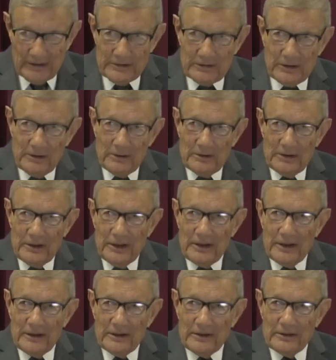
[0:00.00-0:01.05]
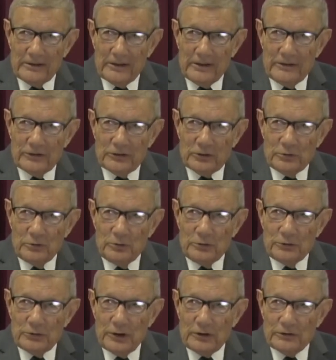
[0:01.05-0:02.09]
So it, these
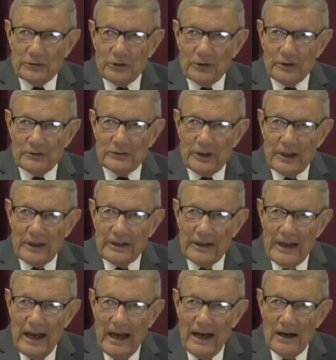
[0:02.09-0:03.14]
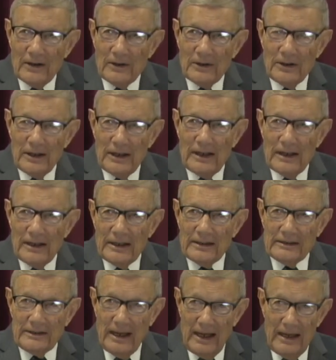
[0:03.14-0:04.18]
oozing sores, and now
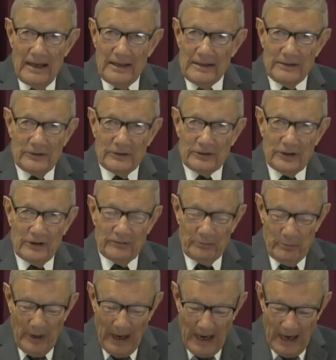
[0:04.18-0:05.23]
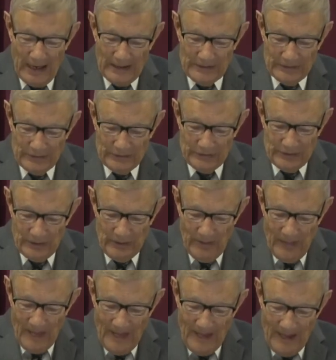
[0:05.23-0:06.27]
days have passed.
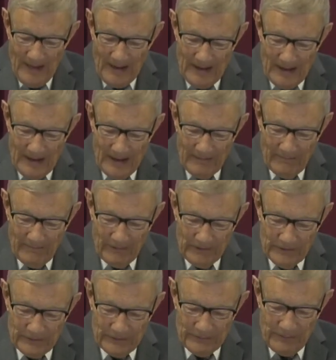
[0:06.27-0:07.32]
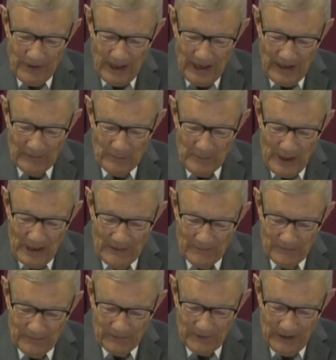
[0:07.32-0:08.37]
And verse 5 My
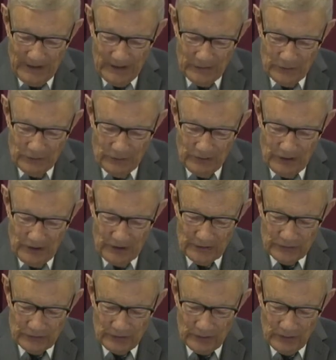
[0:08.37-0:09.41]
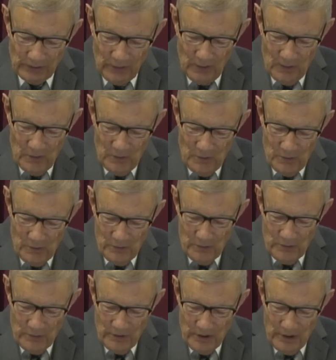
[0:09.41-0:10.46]
flesh is
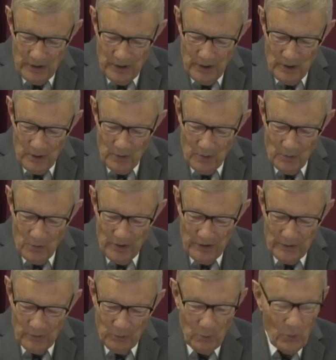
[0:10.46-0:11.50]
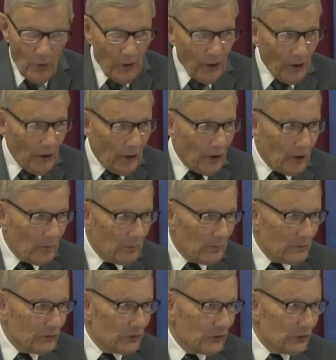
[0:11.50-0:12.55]
clothed with
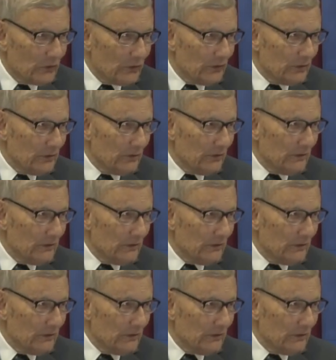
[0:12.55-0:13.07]
worms.